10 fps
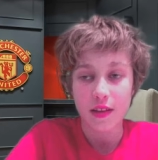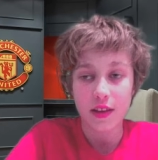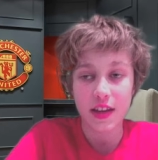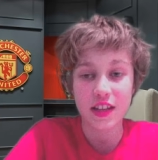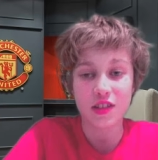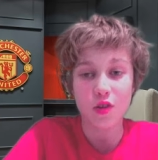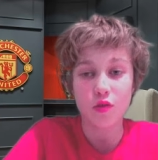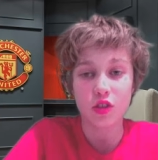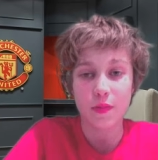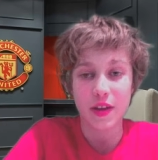he's
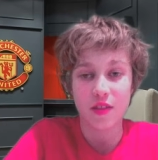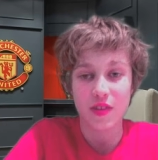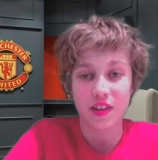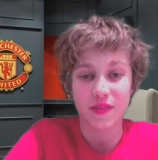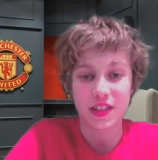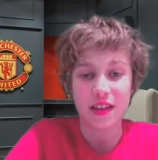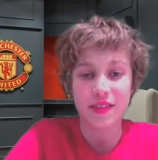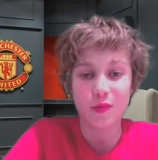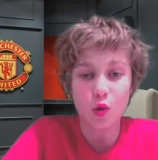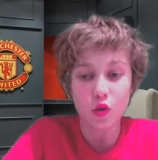got to be in a race for sat
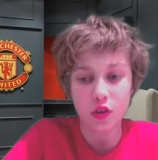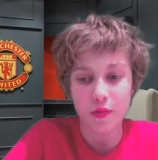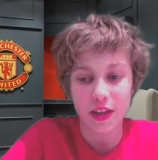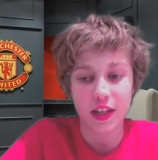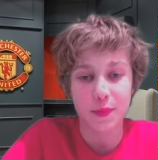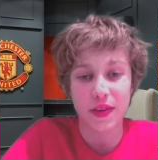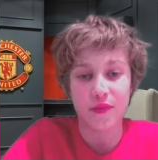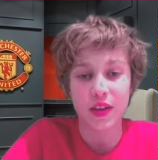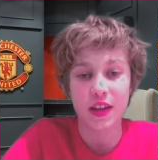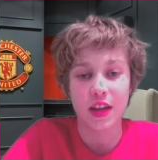They've got to at least be
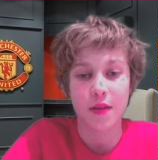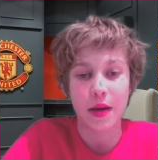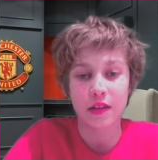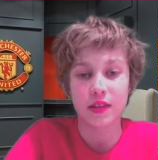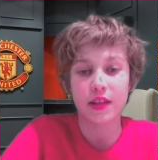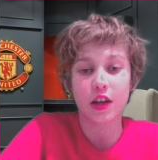thinking about it.